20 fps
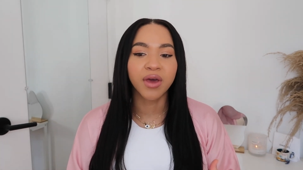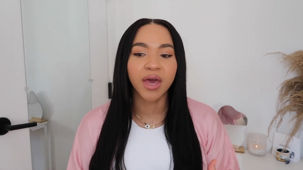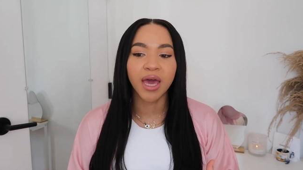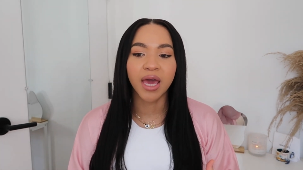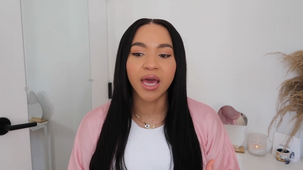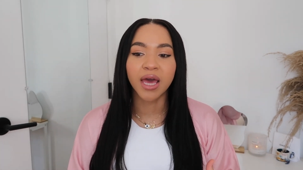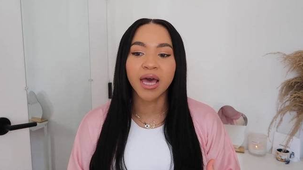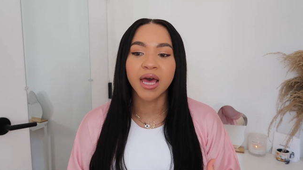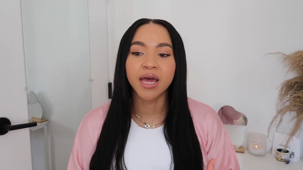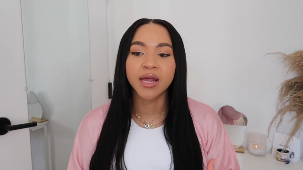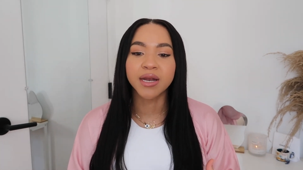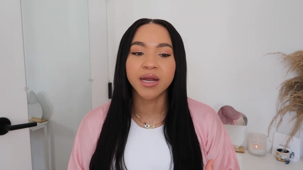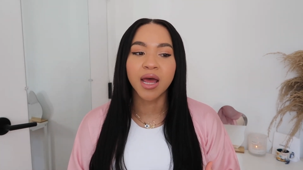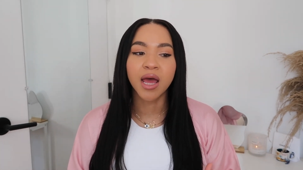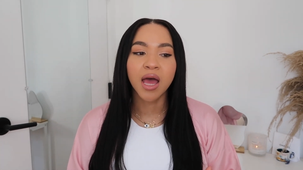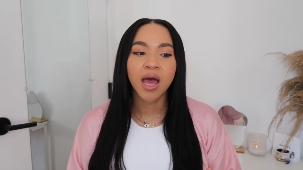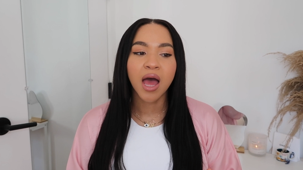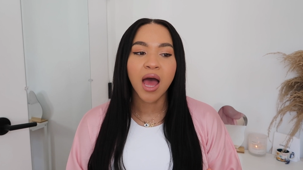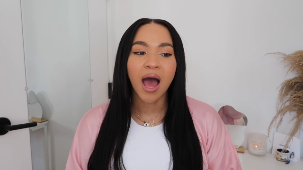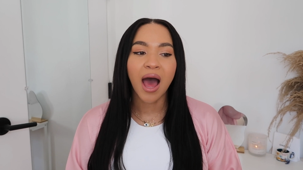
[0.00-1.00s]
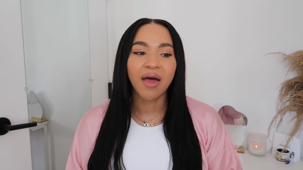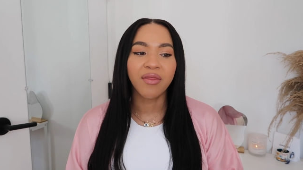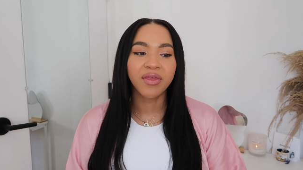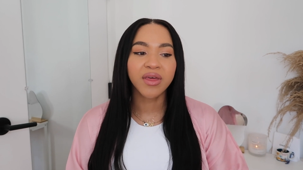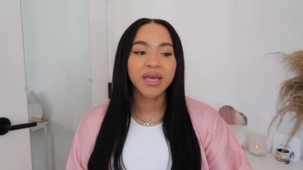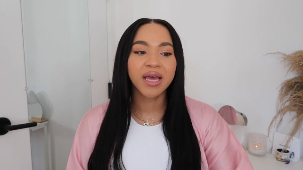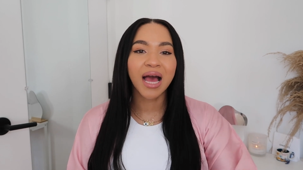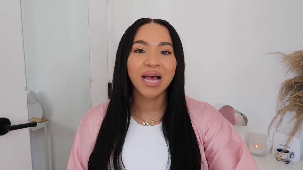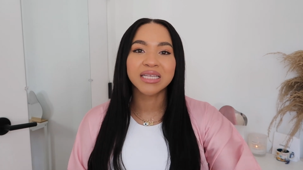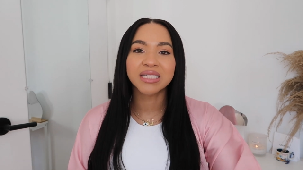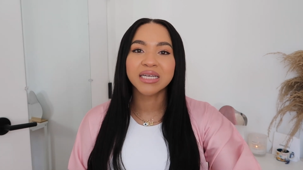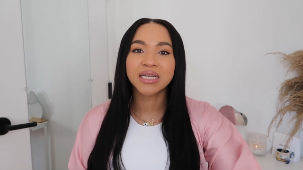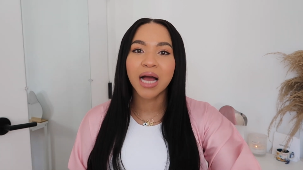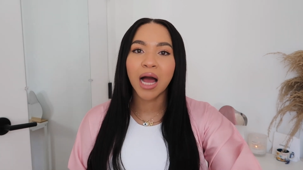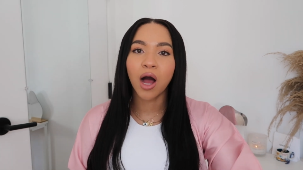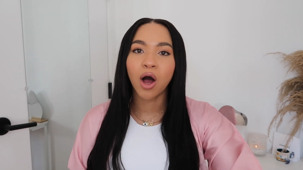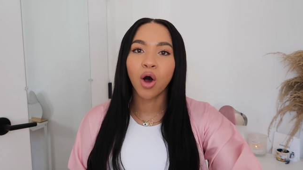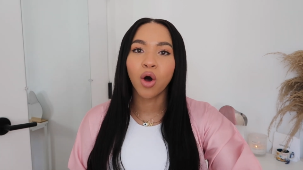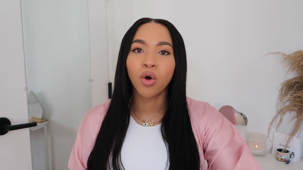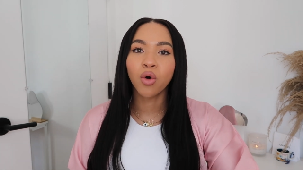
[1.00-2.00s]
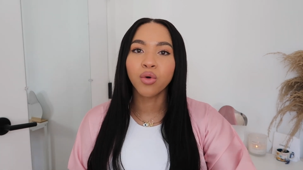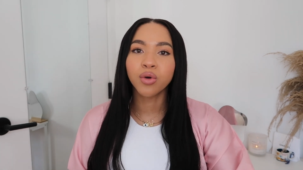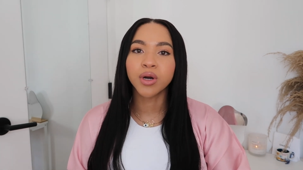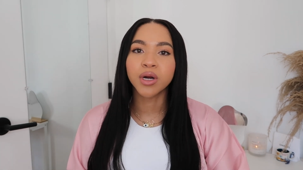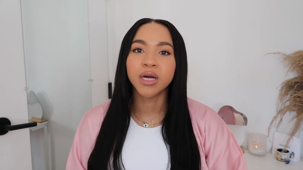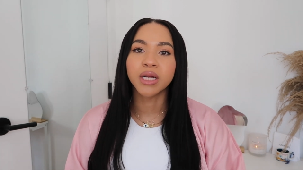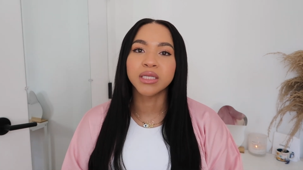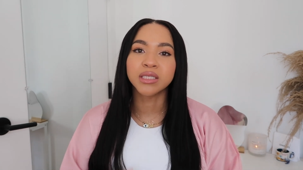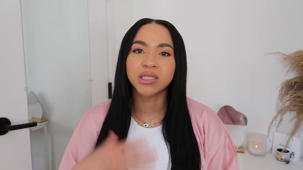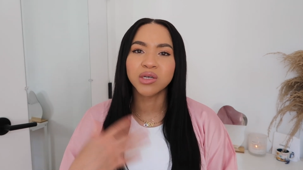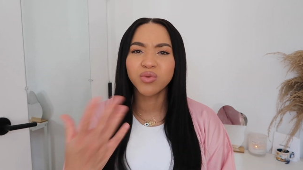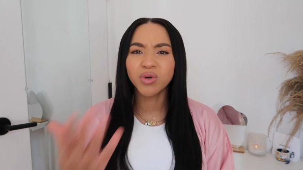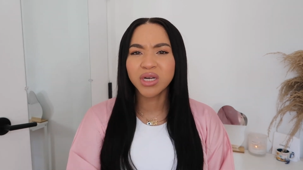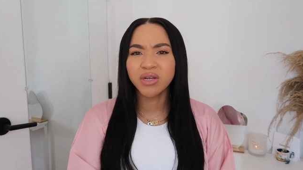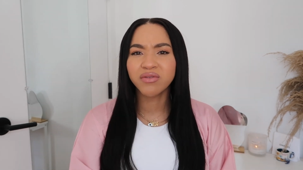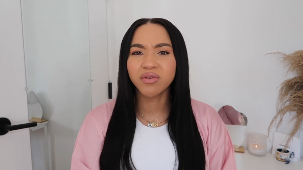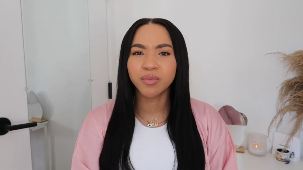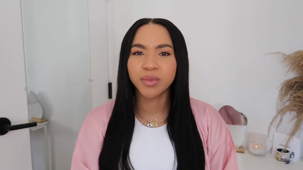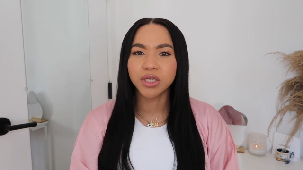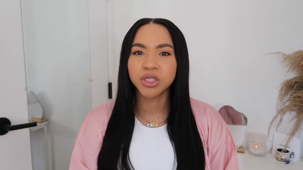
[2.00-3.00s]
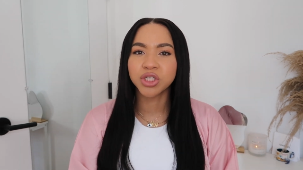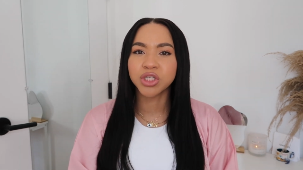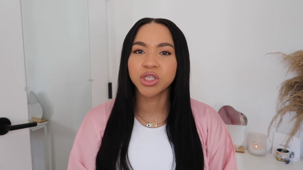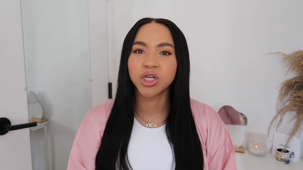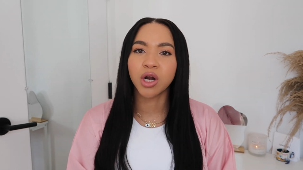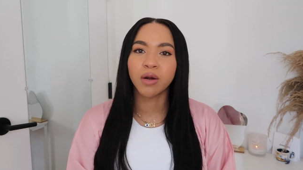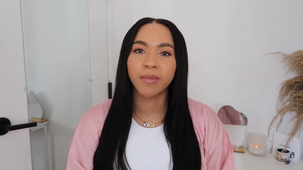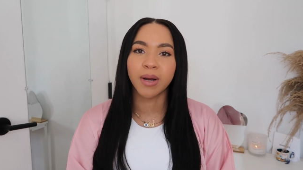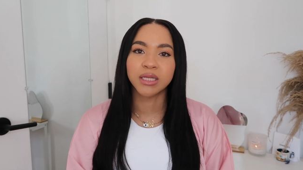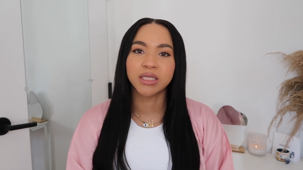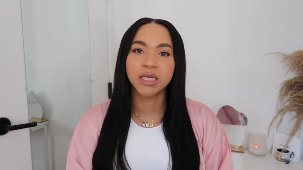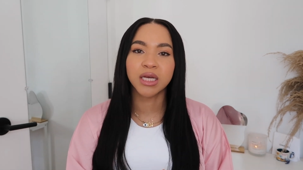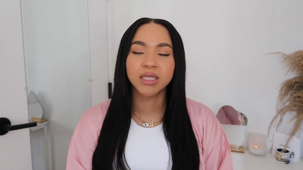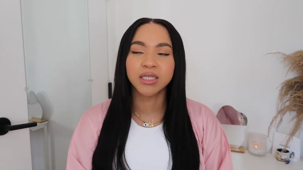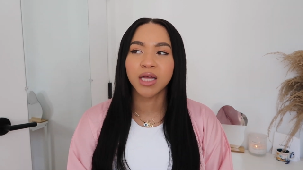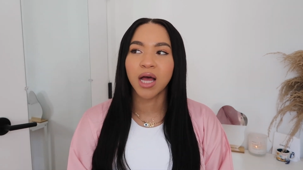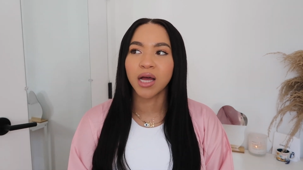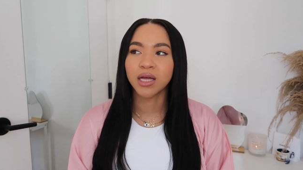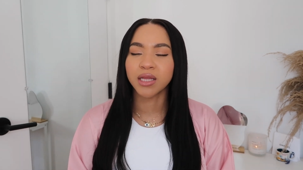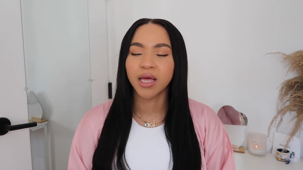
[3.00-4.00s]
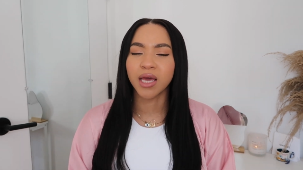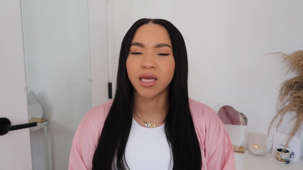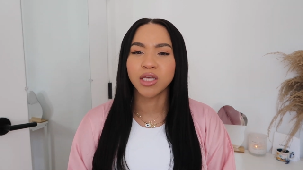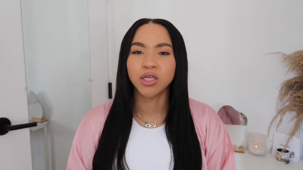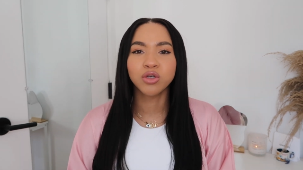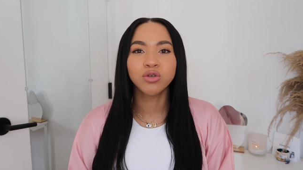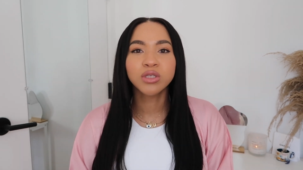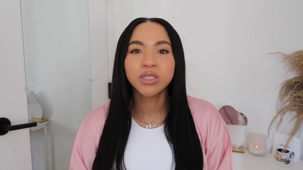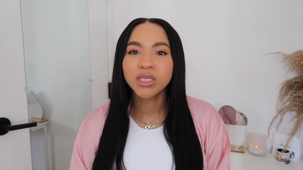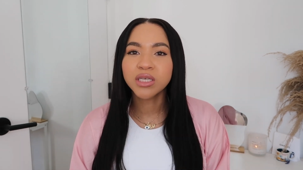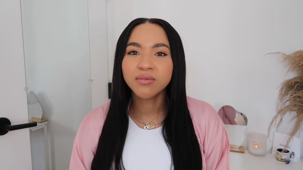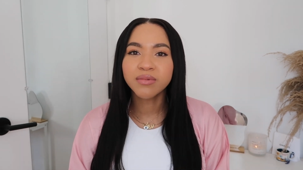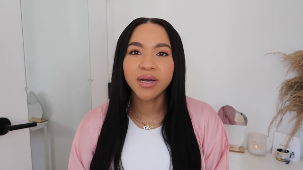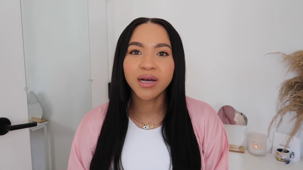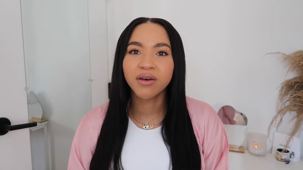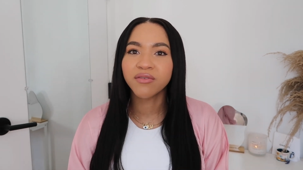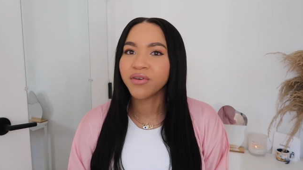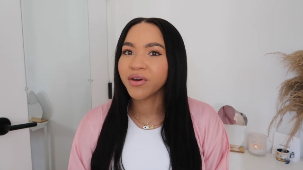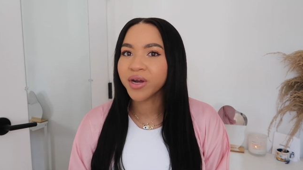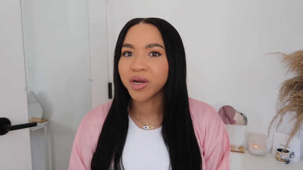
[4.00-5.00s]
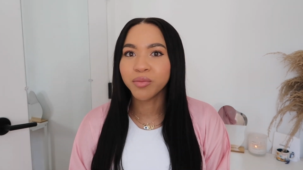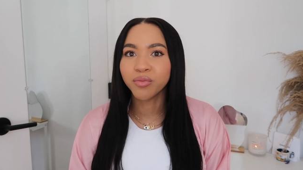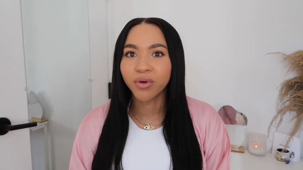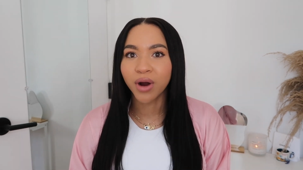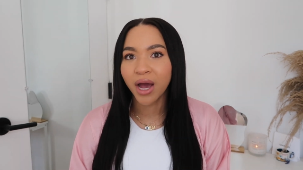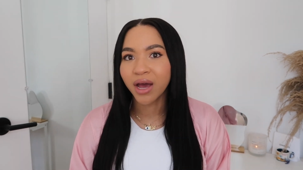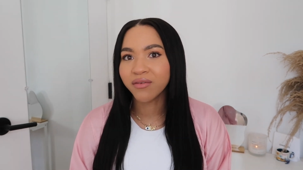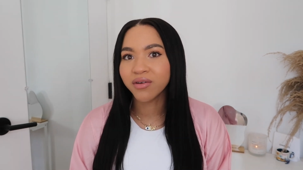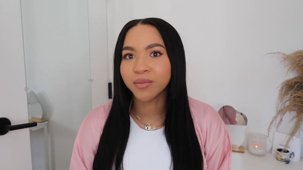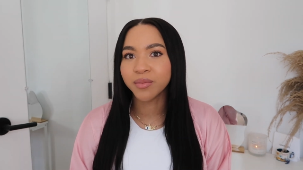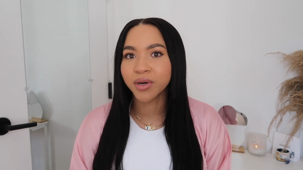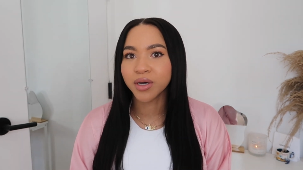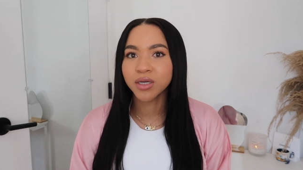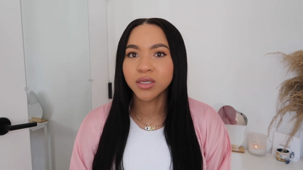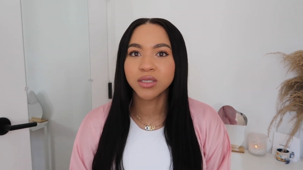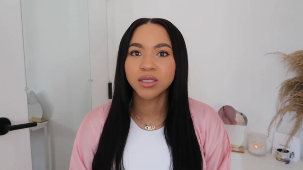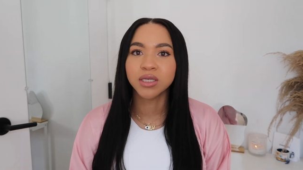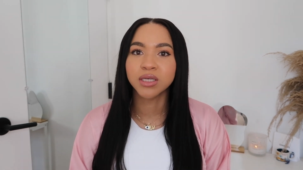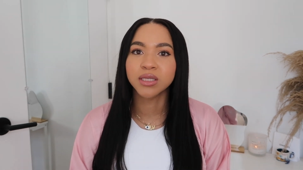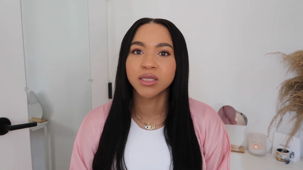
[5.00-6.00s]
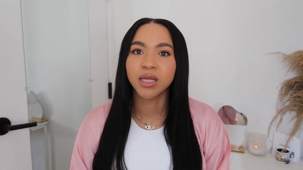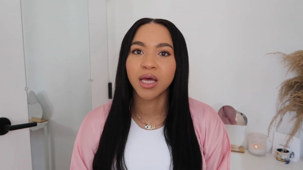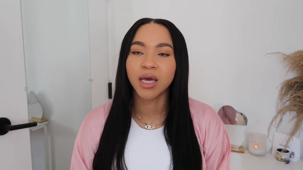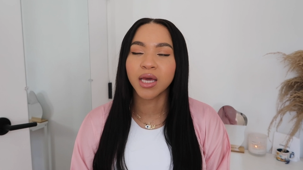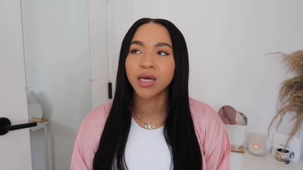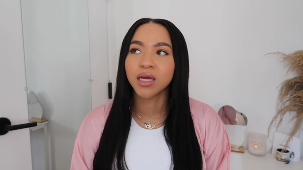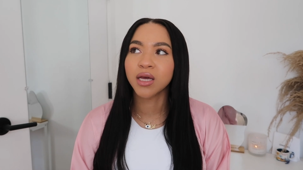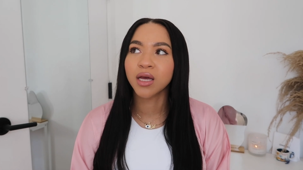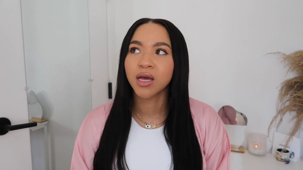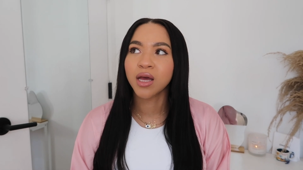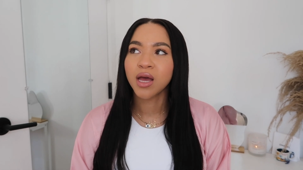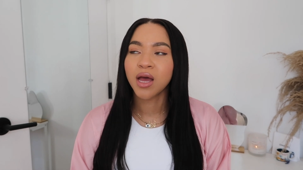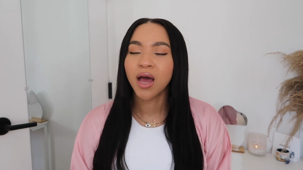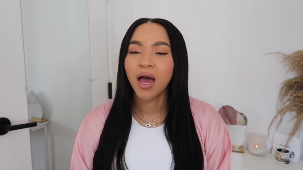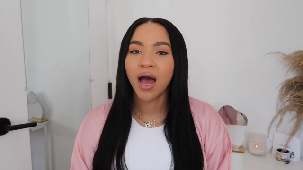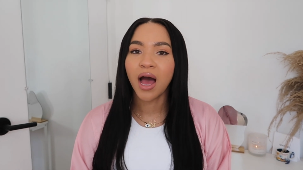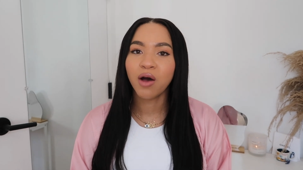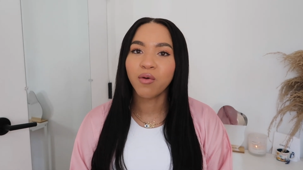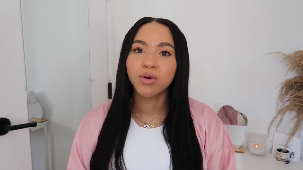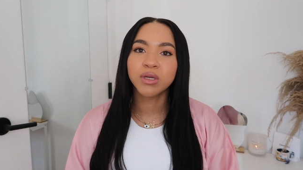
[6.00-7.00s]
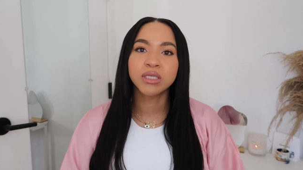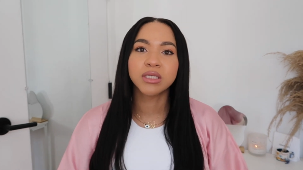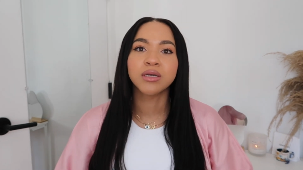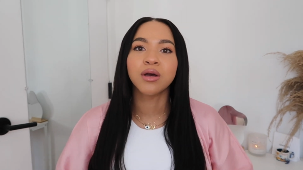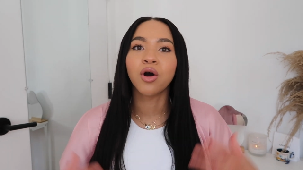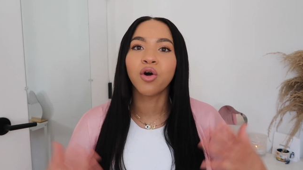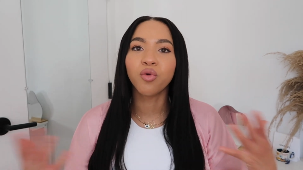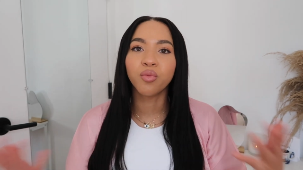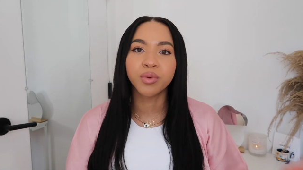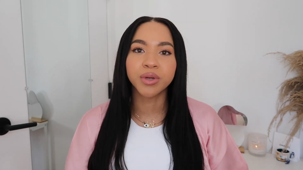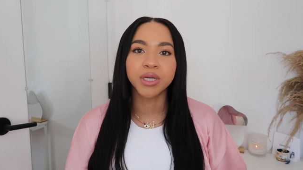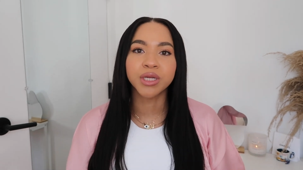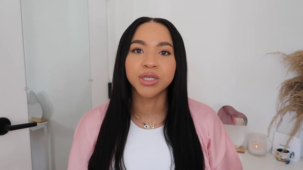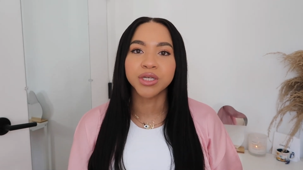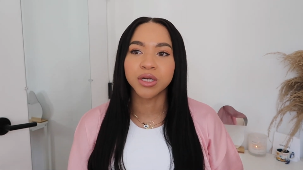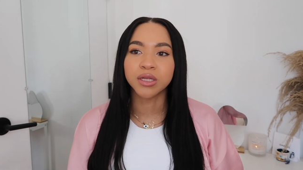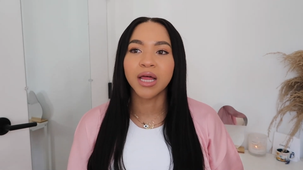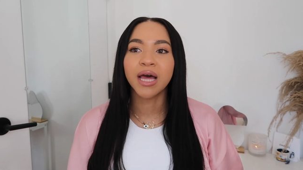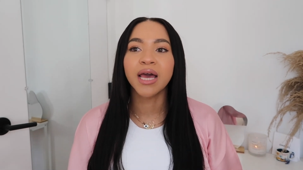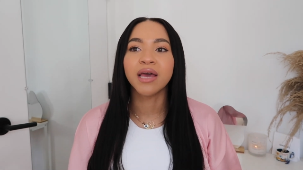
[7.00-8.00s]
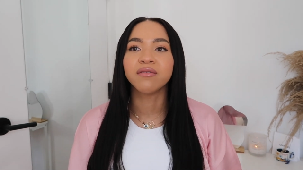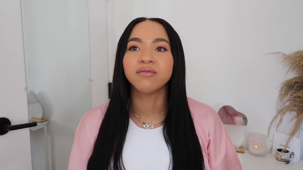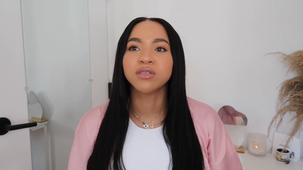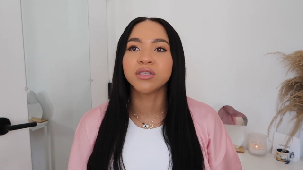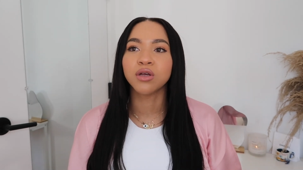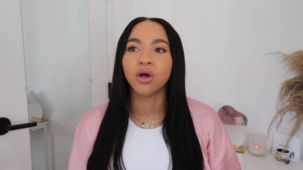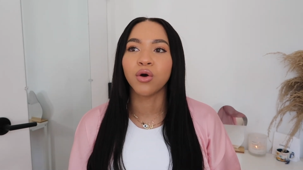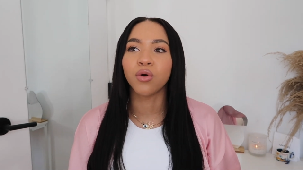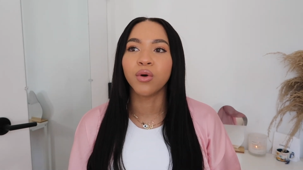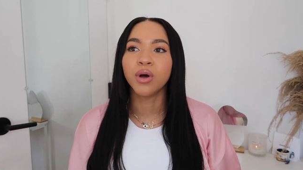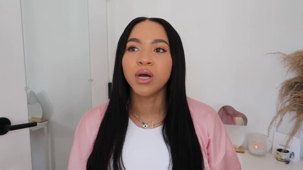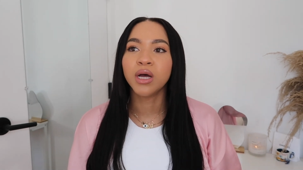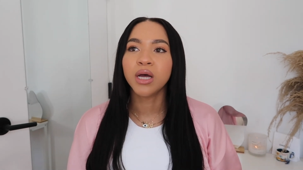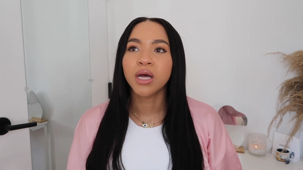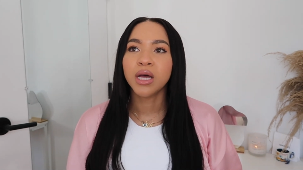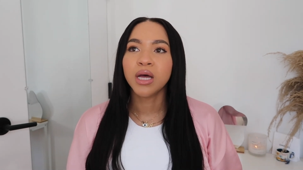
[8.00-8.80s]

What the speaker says: And I think as I got older, and someone even mentioned it on my TikTok, like, you seem like a very private person. Like, how is it opening your life? So